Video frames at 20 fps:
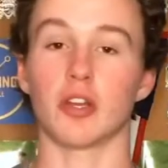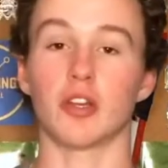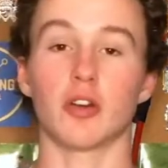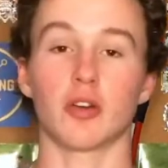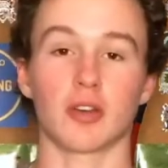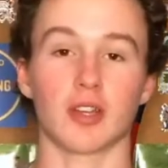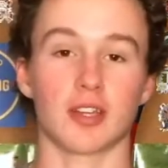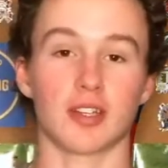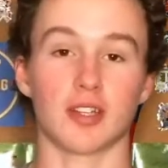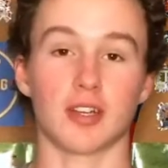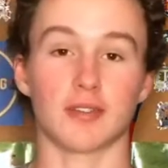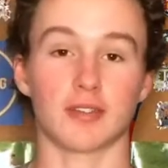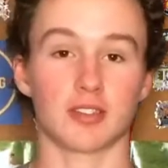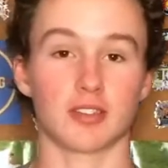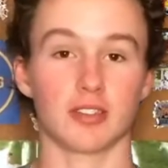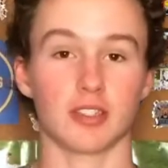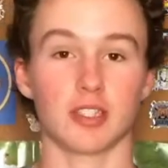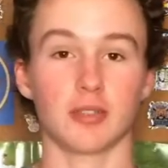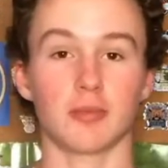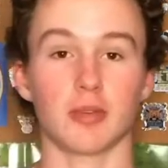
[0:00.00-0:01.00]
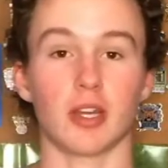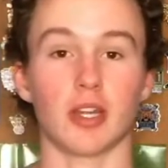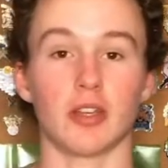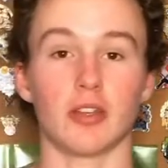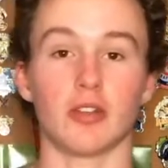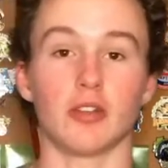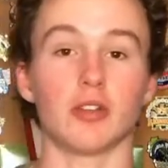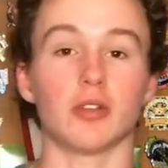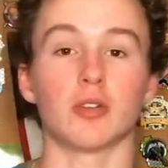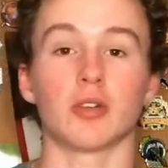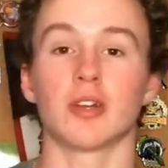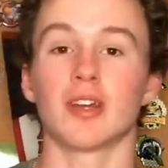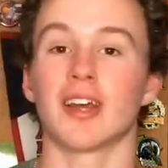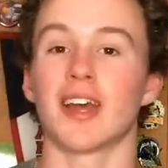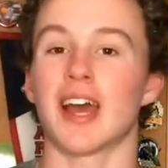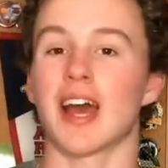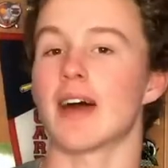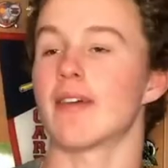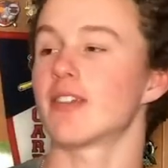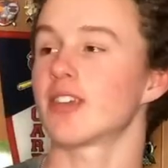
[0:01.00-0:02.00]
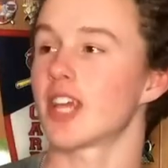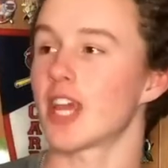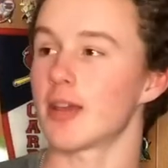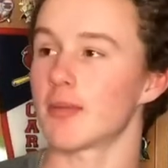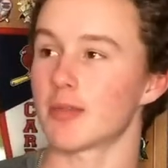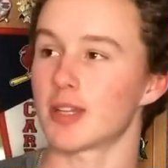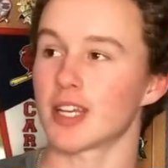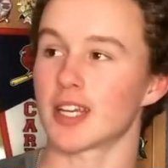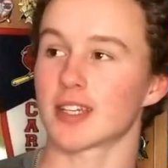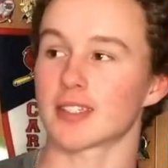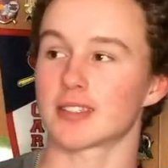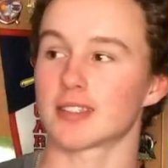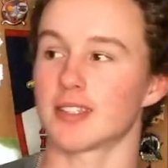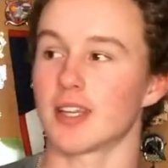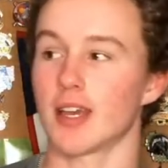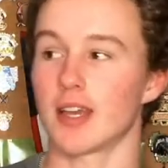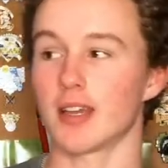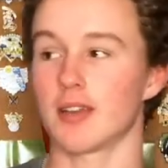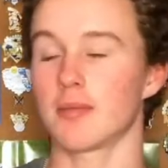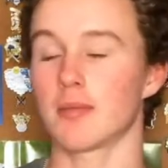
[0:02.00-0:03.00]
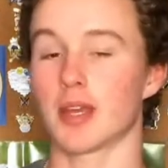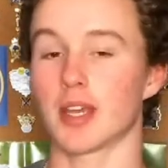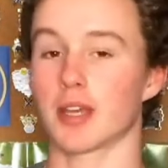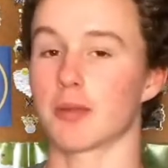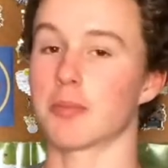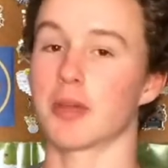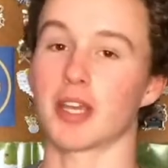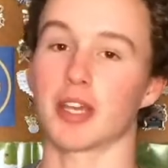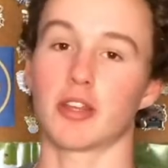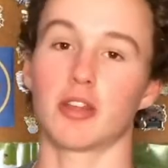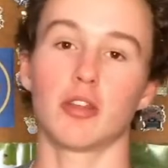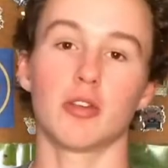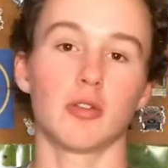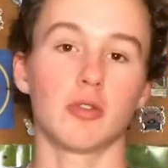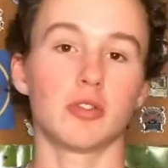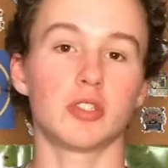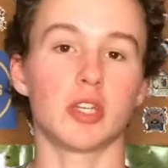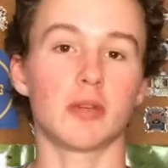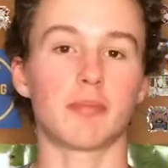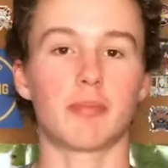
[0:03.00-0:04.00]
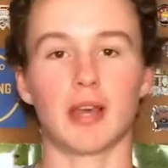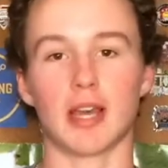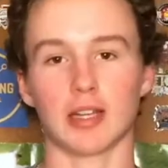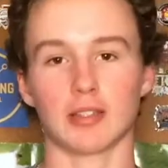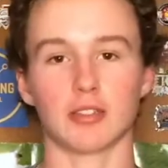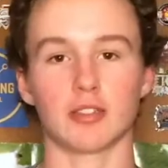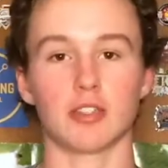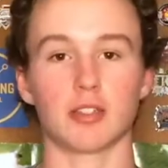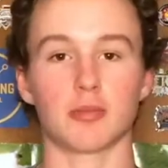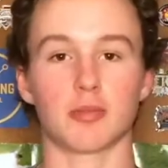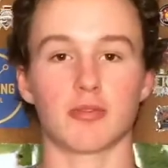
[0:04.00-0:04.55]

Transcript: you don't get enough sleep and you have a game the next day, it can make a huge impact on your